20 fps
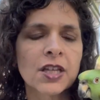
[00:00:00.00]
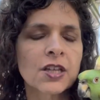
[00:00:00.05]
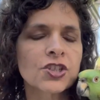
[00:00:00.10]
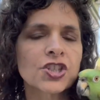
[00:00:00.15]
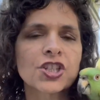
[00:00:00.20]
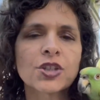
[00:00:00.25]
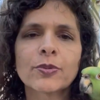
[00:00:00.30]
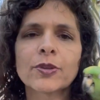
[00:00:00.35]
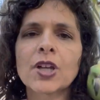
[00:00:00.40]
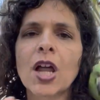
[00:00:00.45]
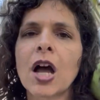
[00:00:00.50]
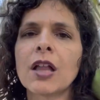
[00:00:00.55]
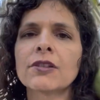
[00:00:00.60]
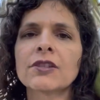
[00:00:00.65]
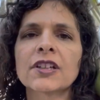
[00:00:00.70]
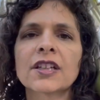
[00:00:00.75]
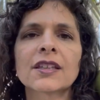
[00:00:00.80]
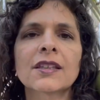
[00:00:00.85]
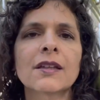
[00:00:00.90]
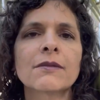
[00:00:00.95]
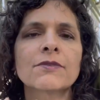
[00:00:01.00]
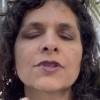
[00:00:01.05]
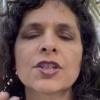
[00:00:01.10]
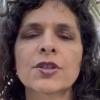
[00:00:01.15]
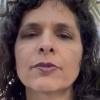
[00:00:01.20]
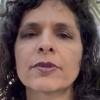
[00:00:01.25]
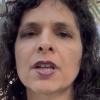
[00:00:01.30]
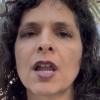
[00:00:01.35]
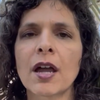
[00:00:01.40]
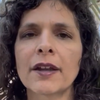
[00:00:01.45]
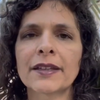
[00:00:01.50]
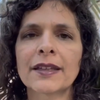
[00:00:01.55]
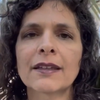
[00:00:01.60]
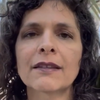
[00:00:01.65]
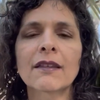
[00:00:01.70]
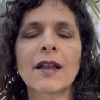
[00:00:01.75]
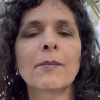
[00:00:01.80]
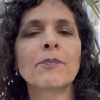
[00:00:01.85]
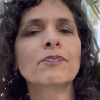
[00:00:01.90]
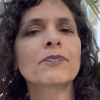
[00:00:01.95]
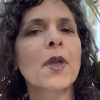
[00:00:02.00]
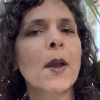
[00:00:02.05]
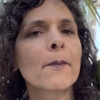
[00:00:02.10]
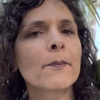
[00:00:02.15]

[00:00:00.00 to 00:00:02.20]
She would not look at them, she would not eat them.